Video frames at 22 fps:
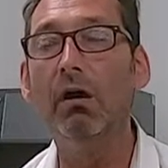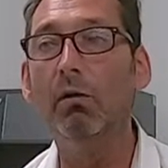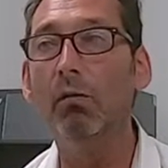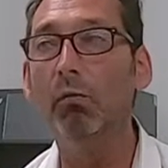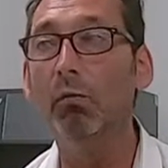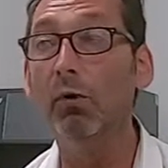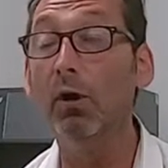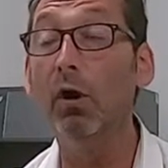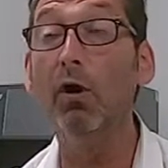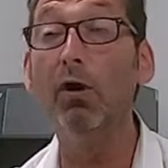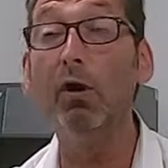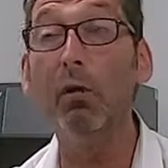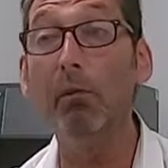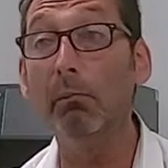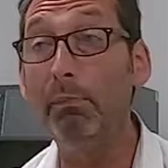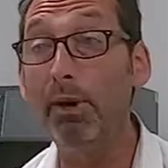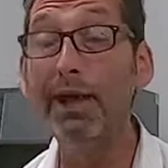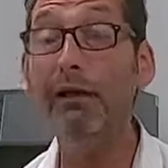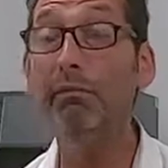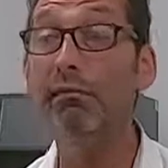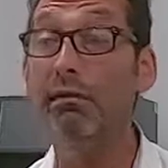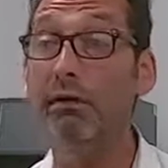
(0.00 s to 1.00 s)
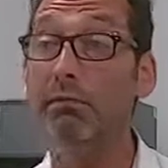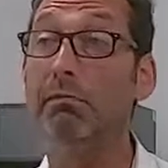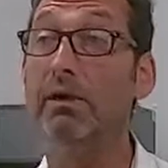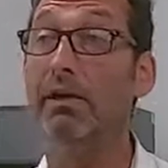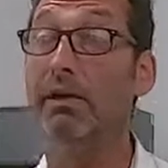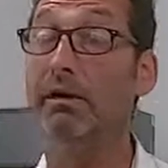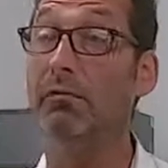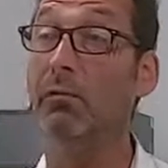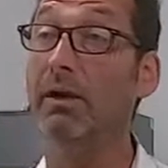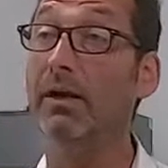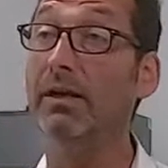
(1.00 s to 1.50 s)
we are compelled in
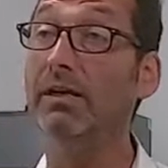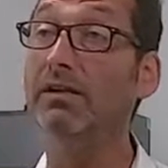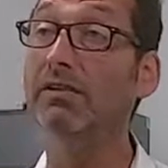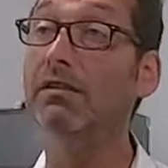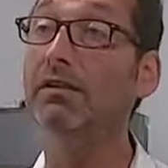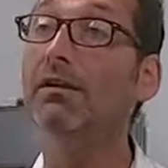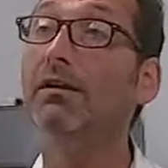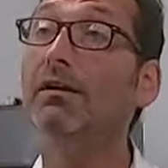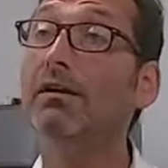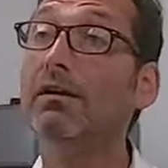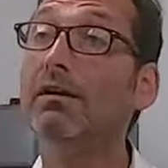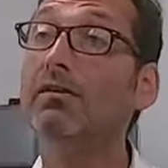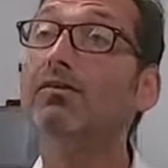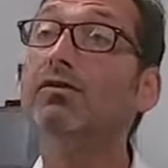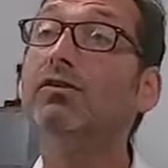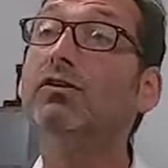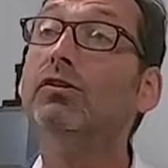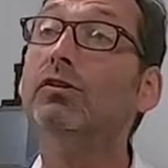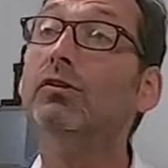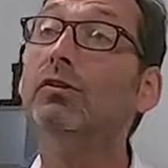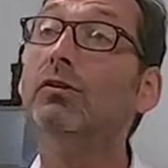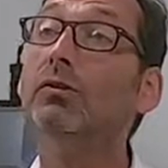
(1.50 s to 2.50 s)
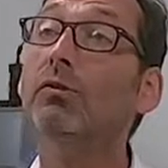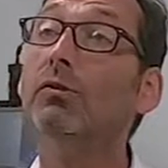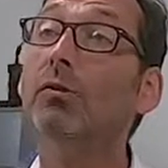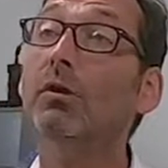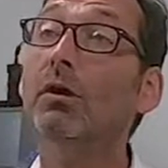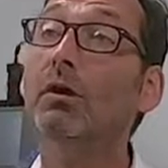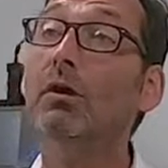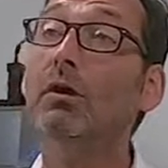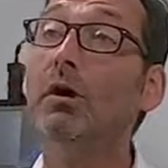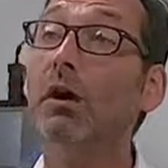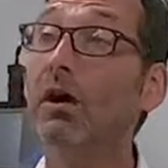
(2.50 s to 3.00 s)
many ways to
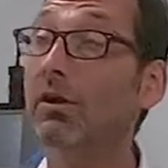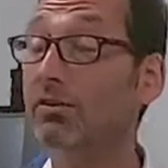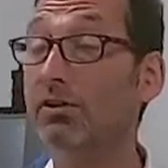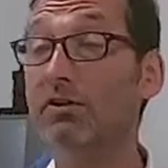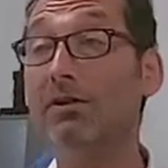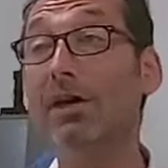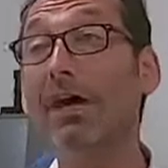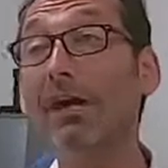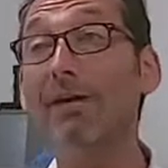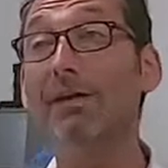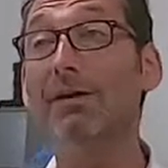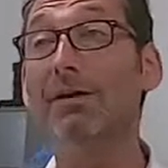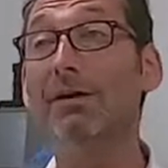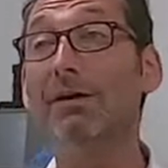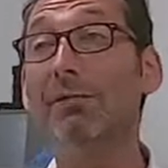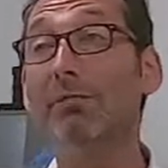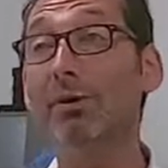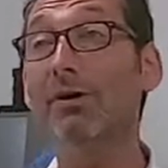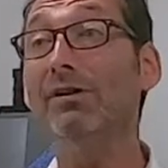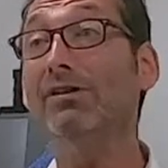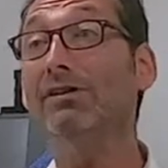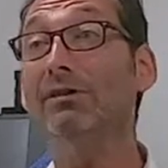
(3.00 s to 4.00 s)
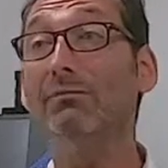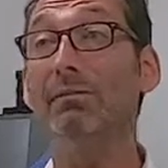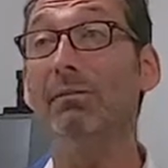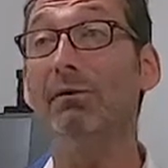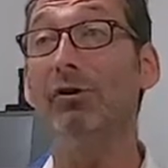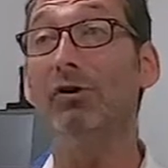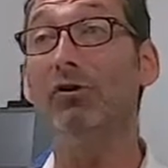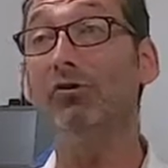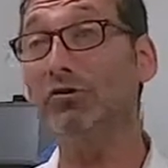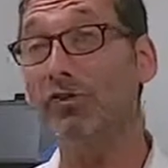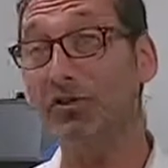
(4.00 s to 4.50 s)
undertake, principally
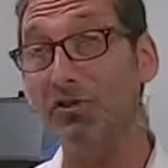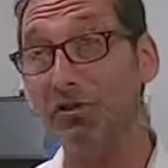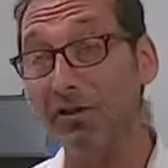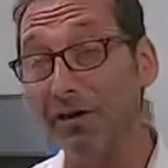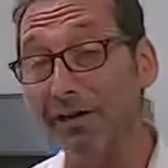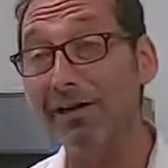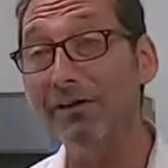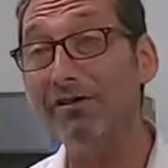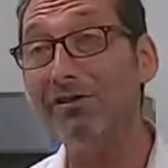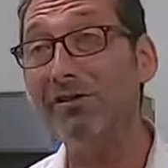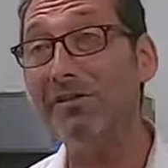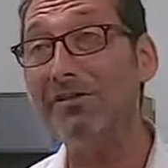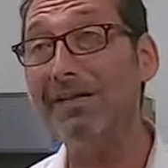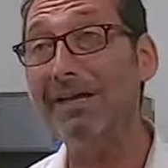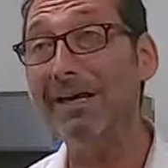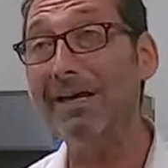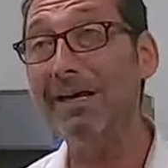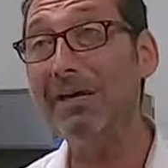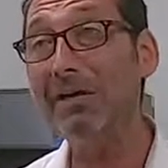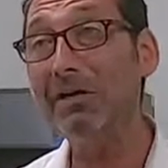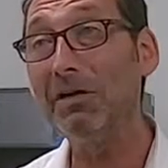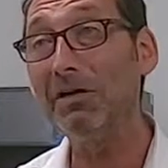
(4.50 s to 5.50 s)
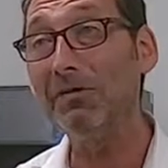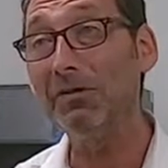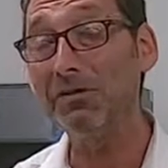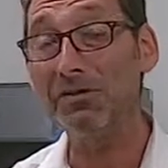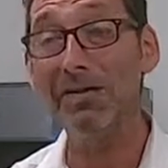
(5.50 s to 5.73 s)
because the science is there and the